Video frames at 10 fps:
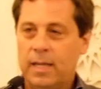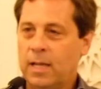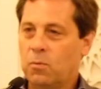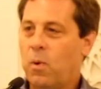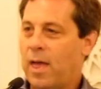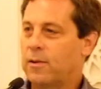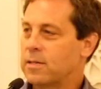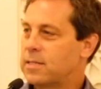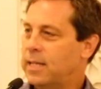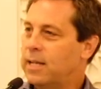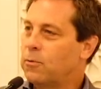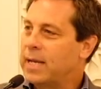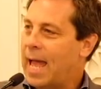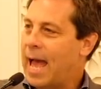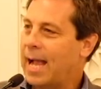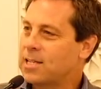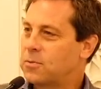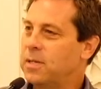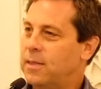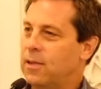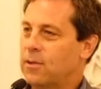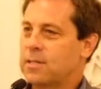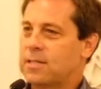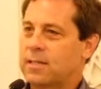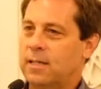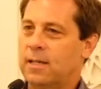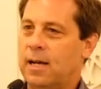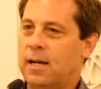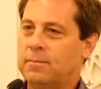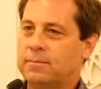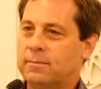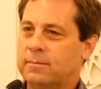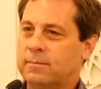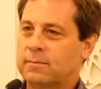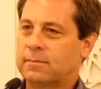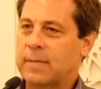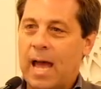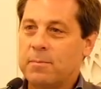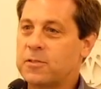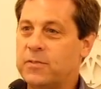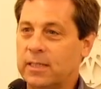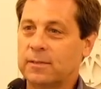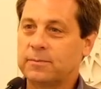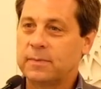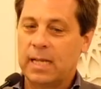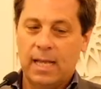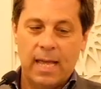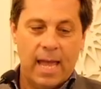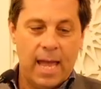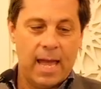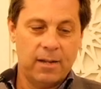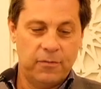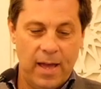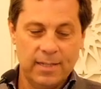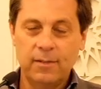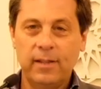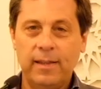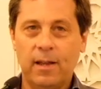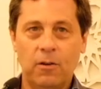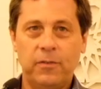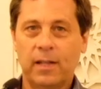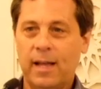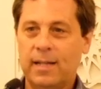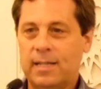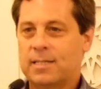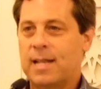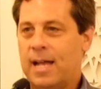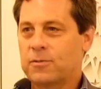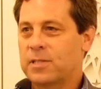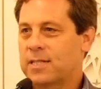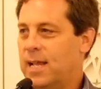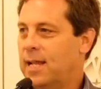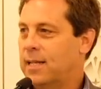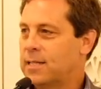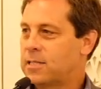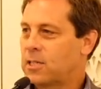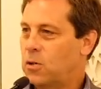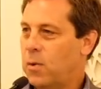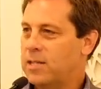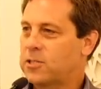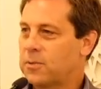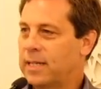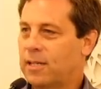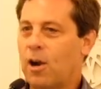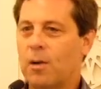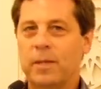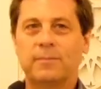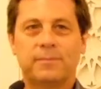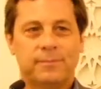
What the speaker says: it weathers, it reacts with the Earth's atmosphere. And effectively, the ophiolite in its natural state is sequestering carbon.